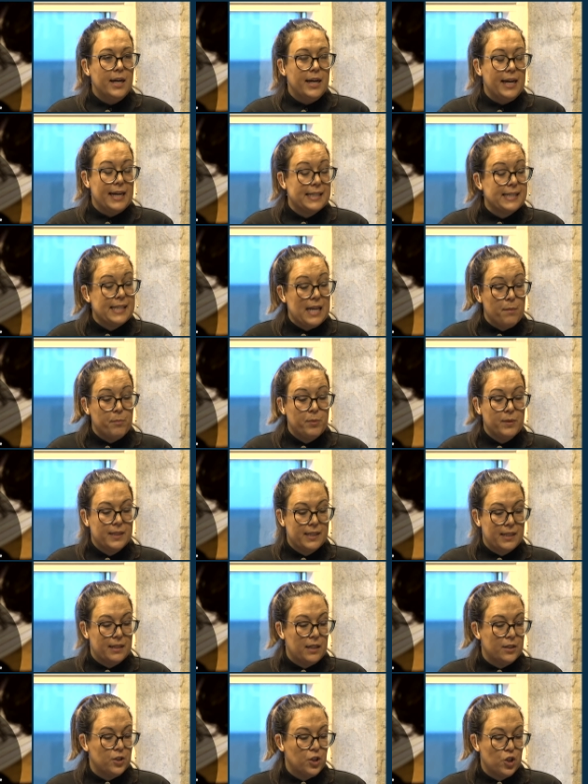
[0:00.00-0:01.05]
examples
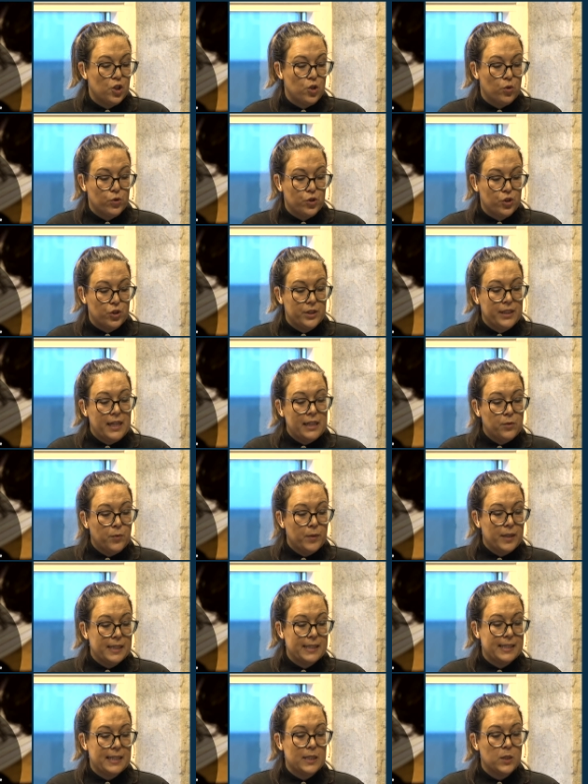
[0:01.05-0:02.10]
and other social
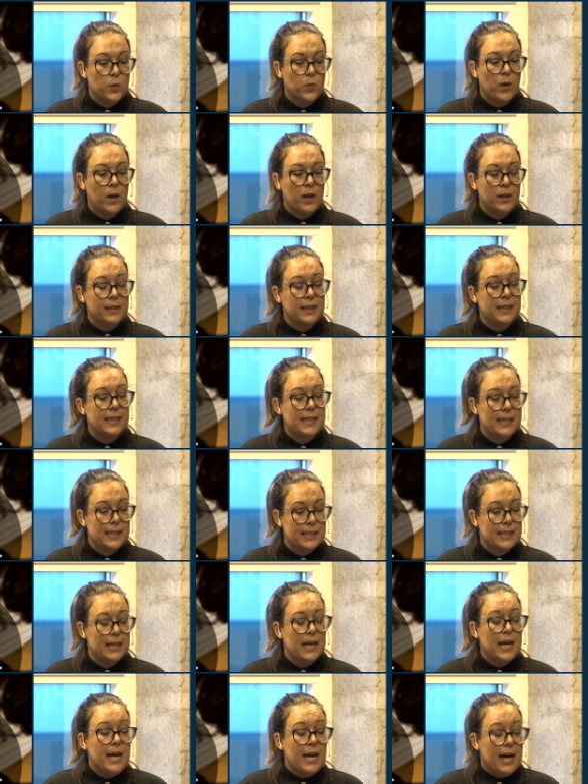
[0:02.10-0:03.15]
networks as well. This
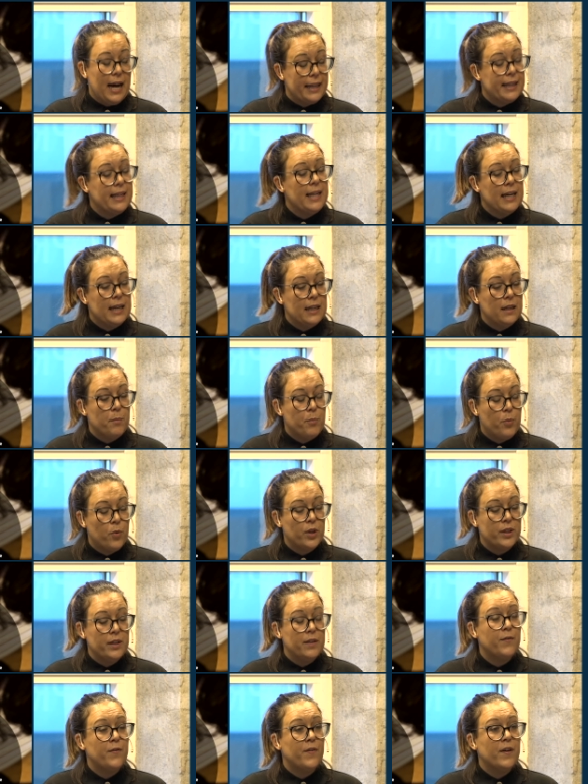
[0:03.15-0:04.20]
is, I think, an
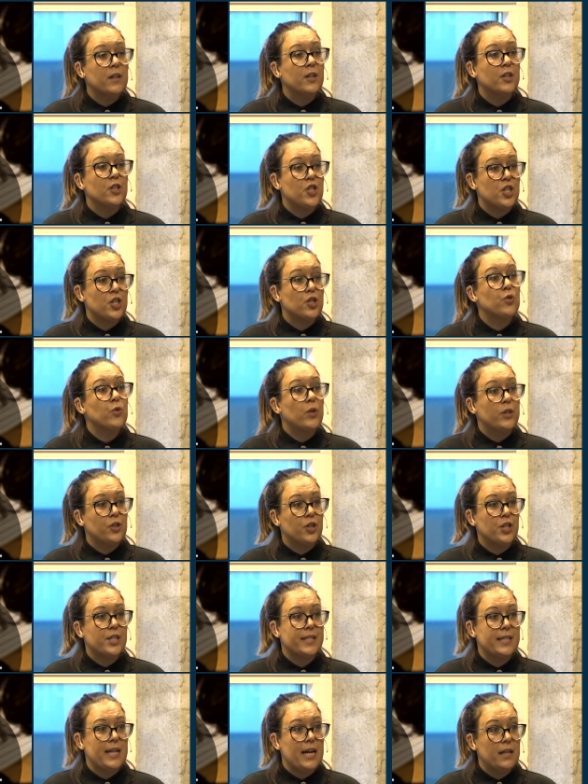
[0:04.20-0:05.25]
important figure just to
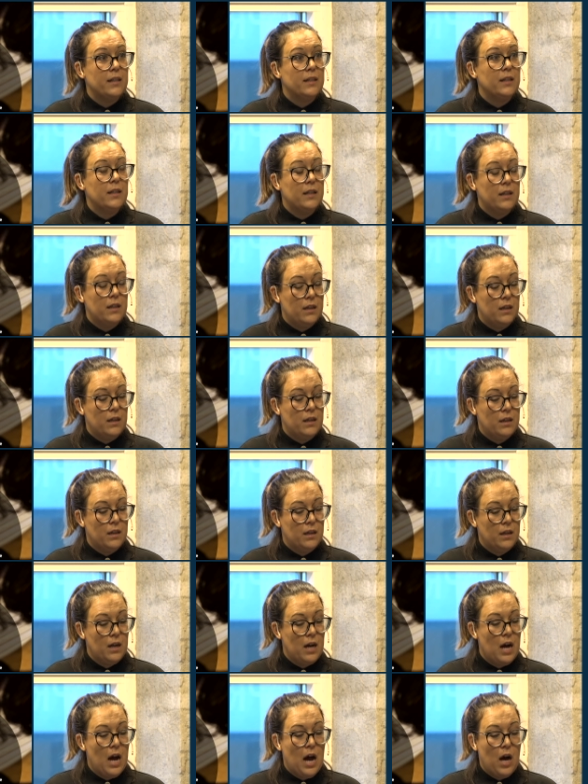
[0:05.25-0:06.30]
understand uh,
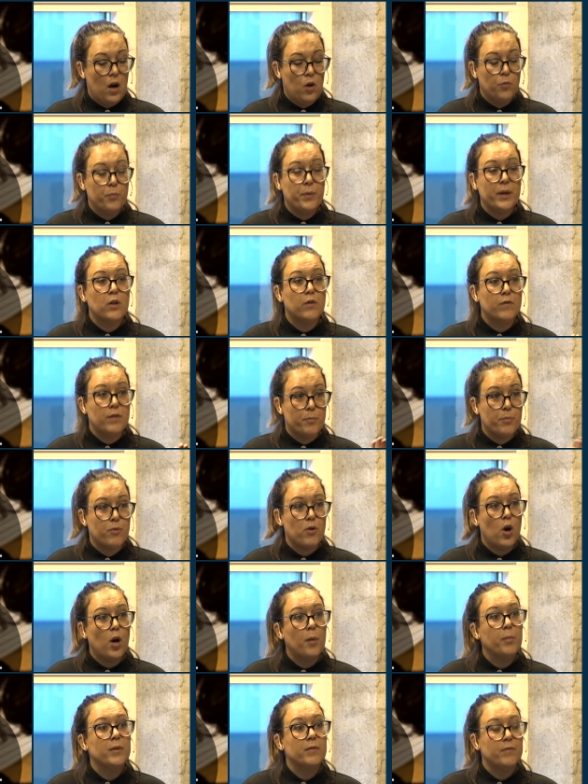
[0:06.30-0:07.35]
how big of a
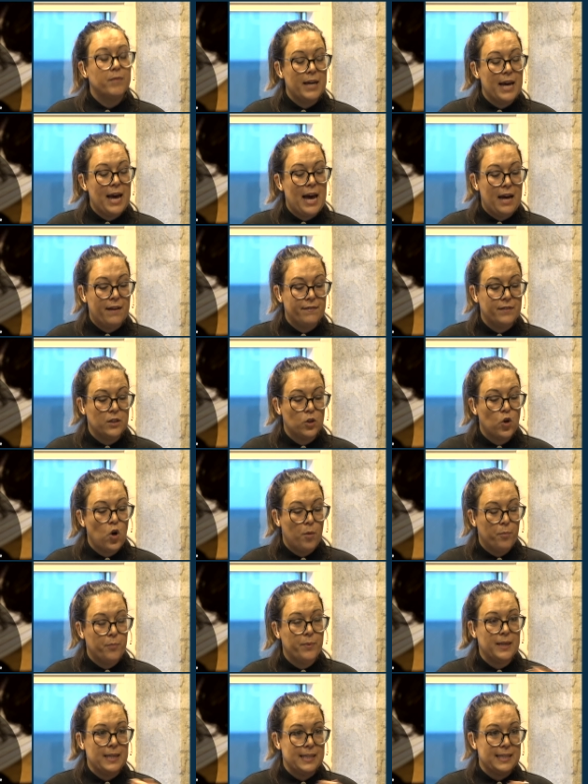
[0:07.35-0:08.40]
problem we have in
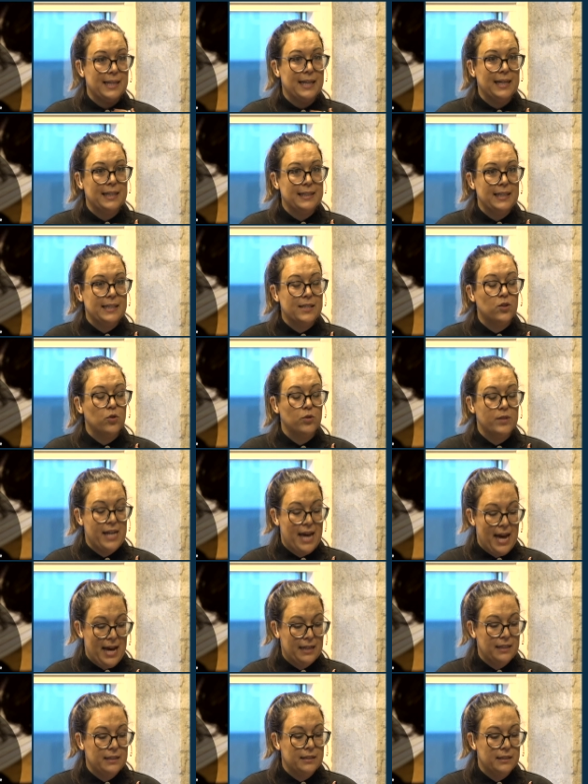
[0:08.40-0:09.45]
companies like this to
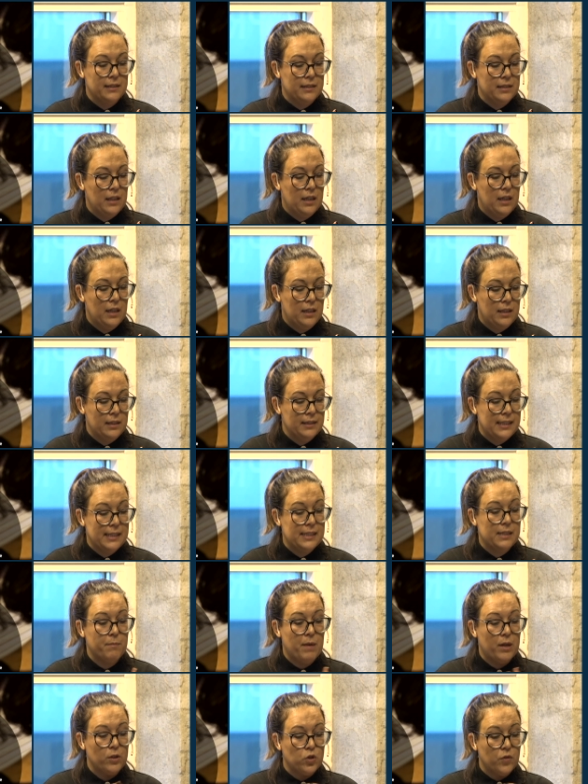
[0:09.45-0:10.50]
tackle uh, this
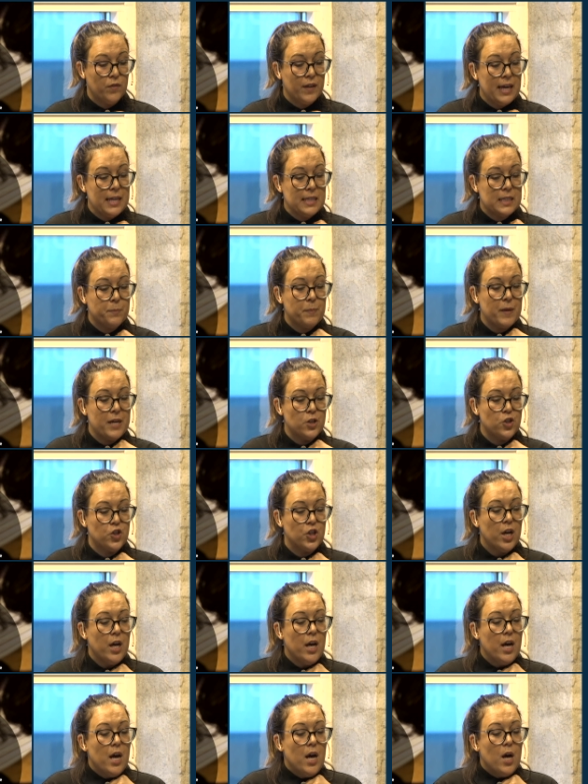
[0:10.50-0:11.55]
amount of hate speech,
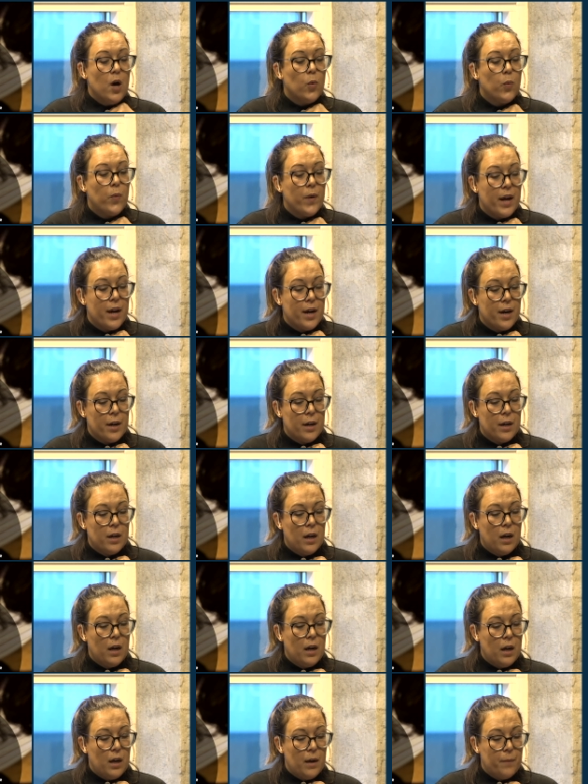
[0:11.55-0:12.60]
where
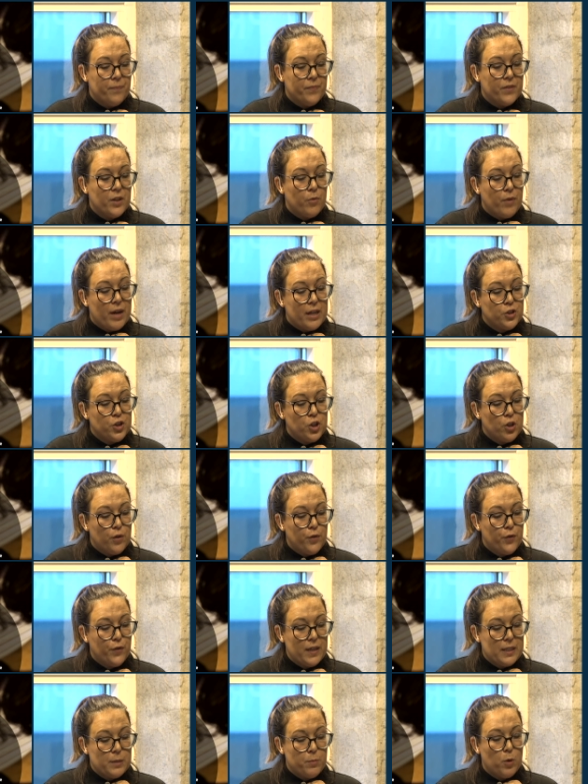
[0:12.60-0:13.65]
um, the ratio
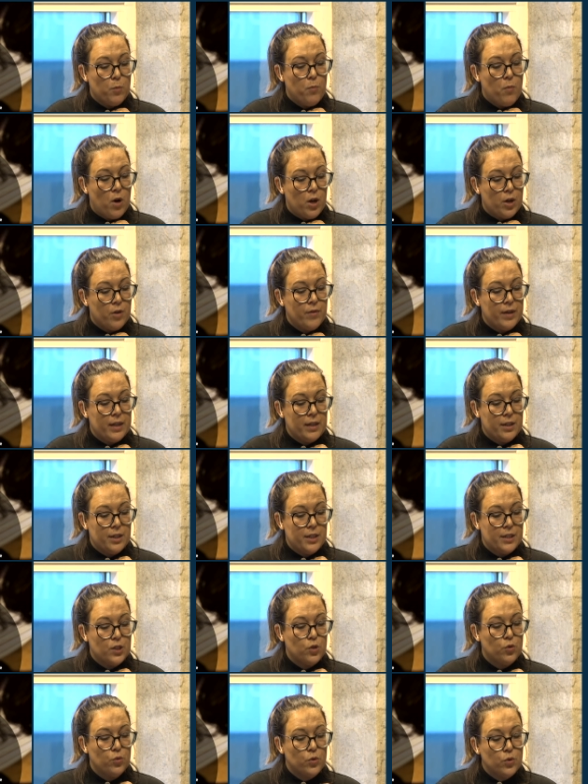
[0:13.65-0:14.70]
of Facebook
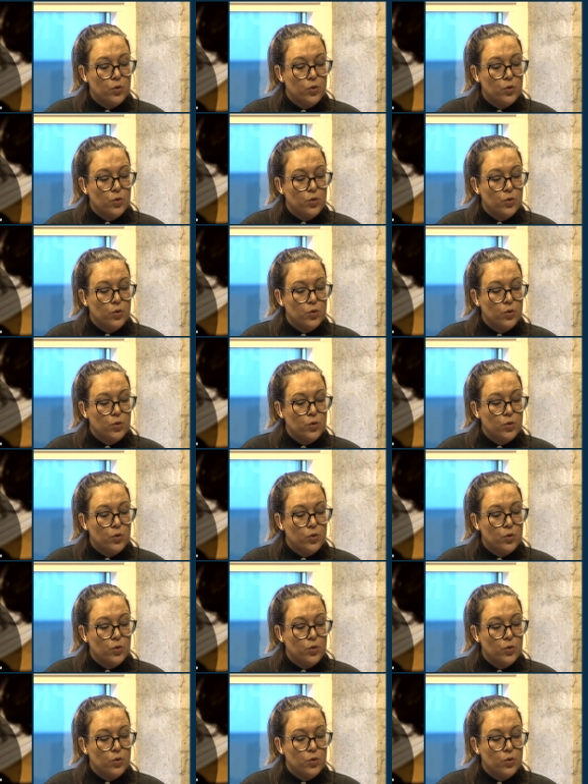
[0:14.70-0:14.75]
moderators to